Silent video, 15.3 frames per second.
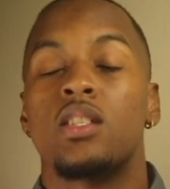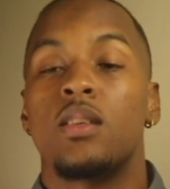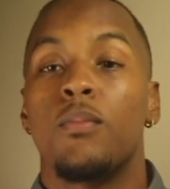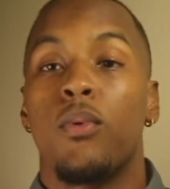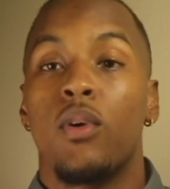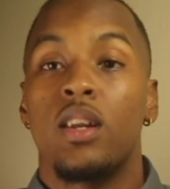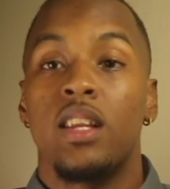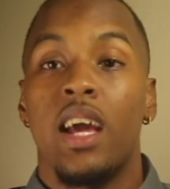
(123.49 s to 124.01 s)
It's
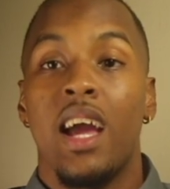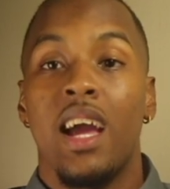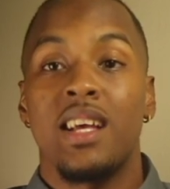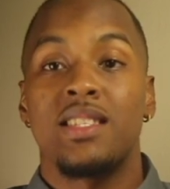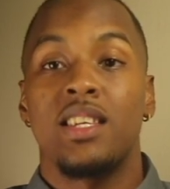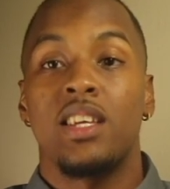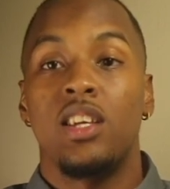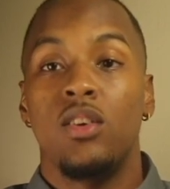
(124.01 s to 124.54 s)
important to
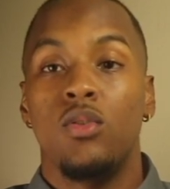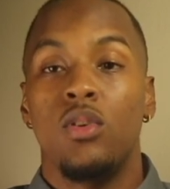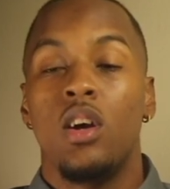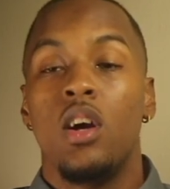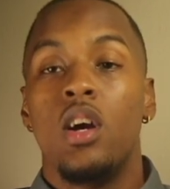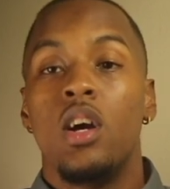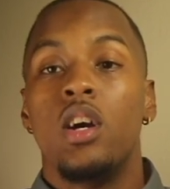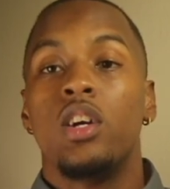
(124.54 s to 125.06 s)
execute
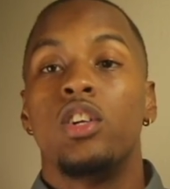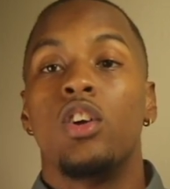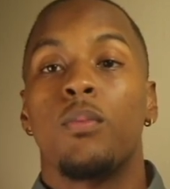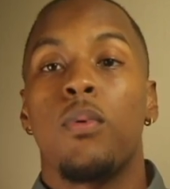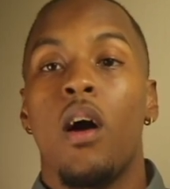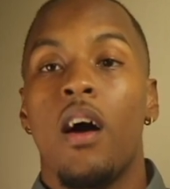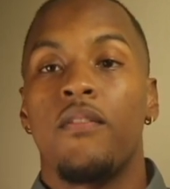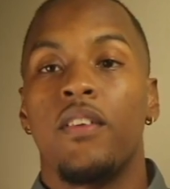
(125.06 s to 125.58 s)

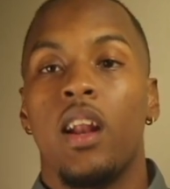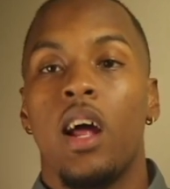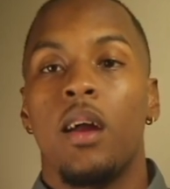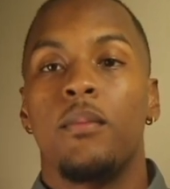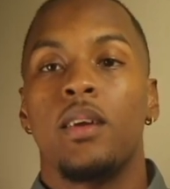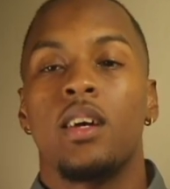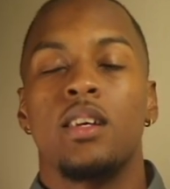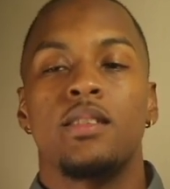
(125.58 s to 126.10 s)
your profit
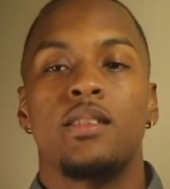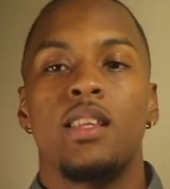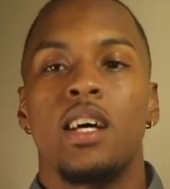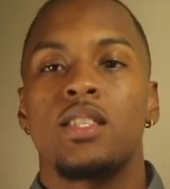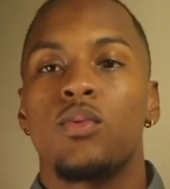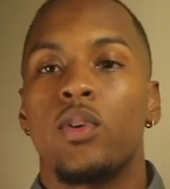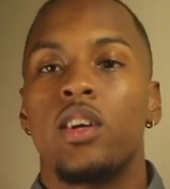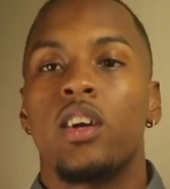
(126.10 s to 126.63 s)
night because
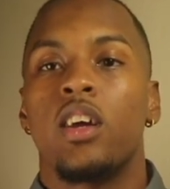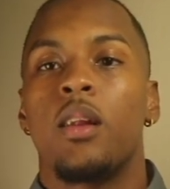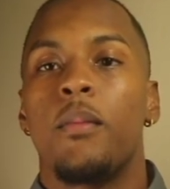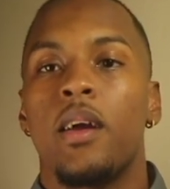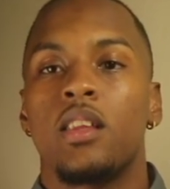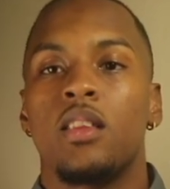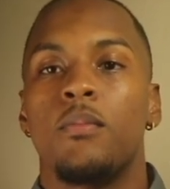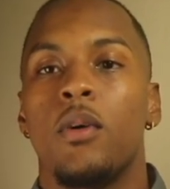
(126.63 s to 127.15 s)
that's where you're going to
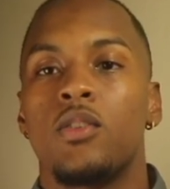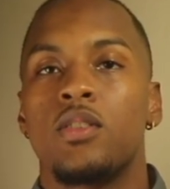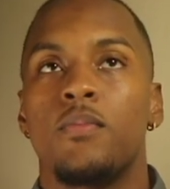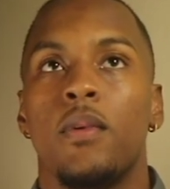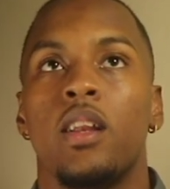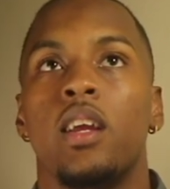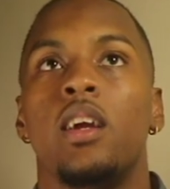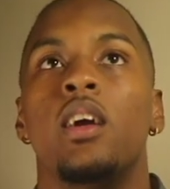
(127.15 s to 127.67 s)
make the most
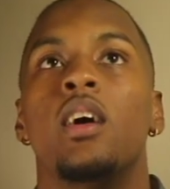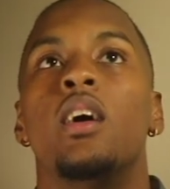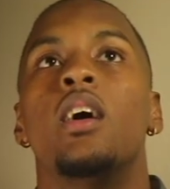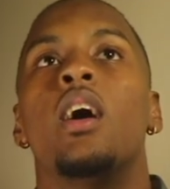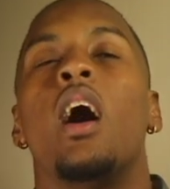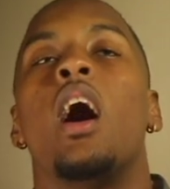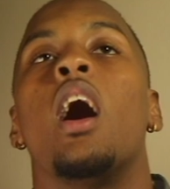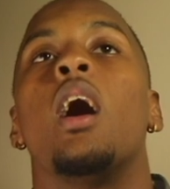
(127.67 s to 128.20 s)
money.
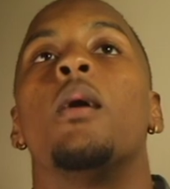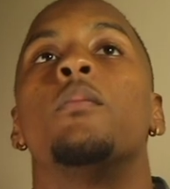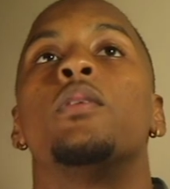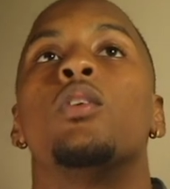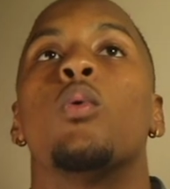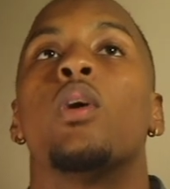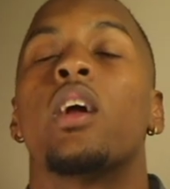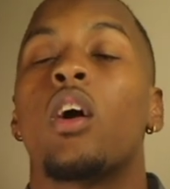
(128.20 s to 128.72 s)

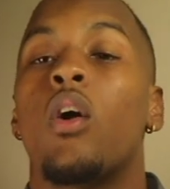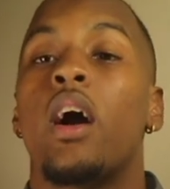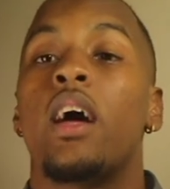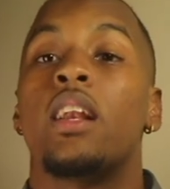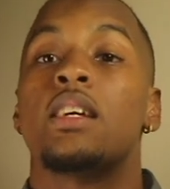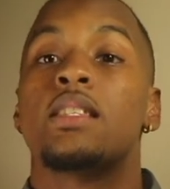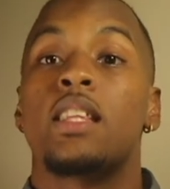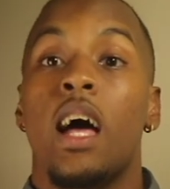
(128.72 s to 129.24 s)
You'll want to go
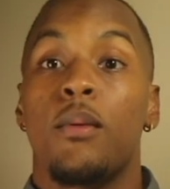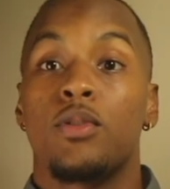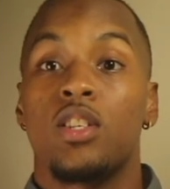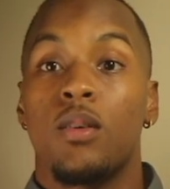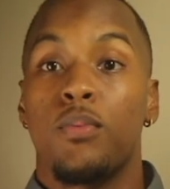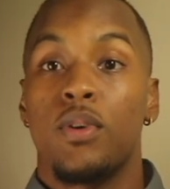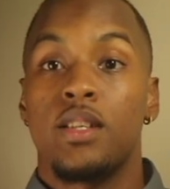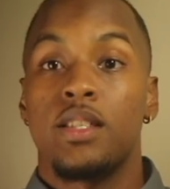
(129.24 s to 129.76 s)
ahead and establish
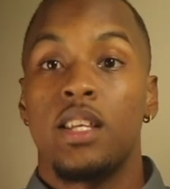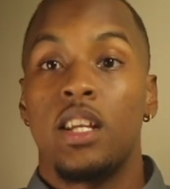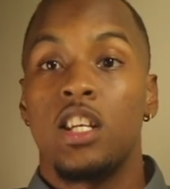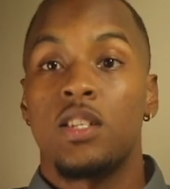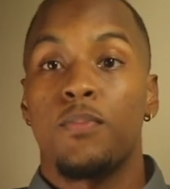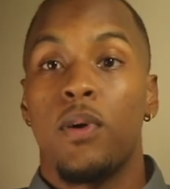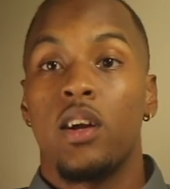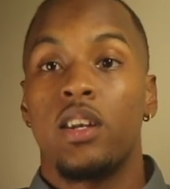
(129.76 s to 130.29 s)
a
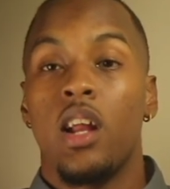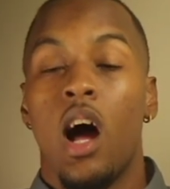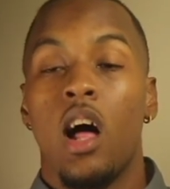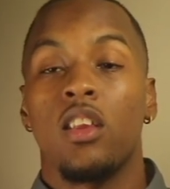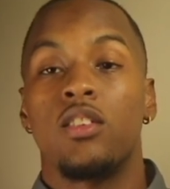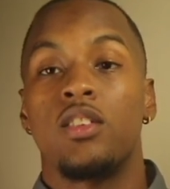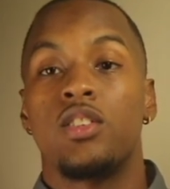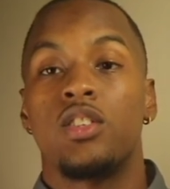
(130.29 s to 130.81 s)
percentage per
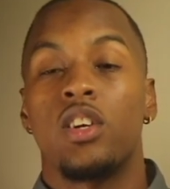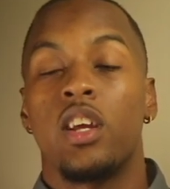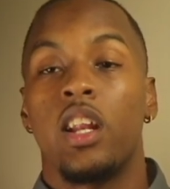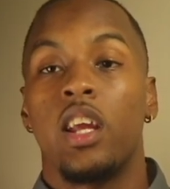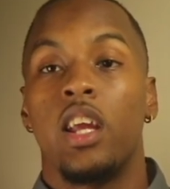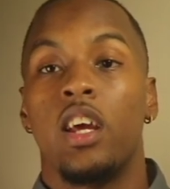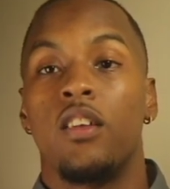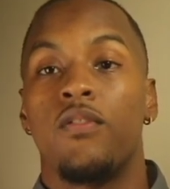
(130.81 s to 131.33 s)
dollar that you're
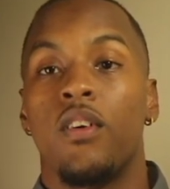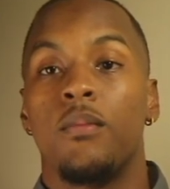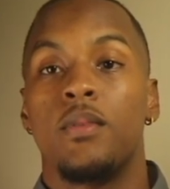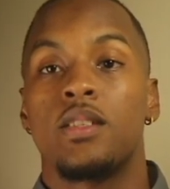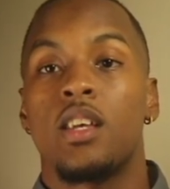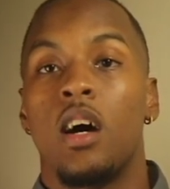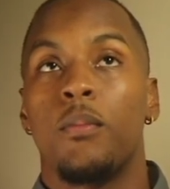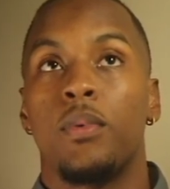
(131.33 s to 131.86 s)
going to get from
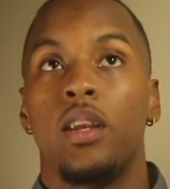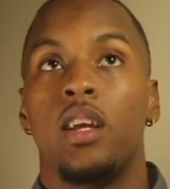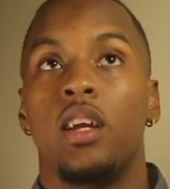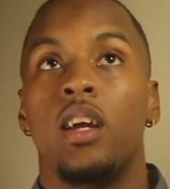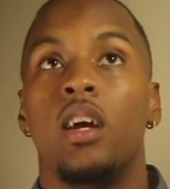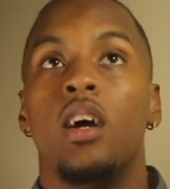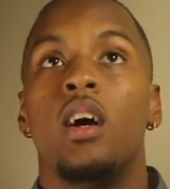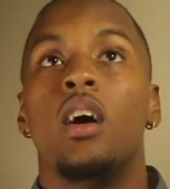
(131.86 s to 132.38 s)
this
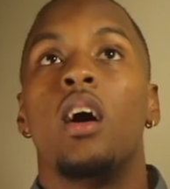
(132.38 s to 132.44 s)
company.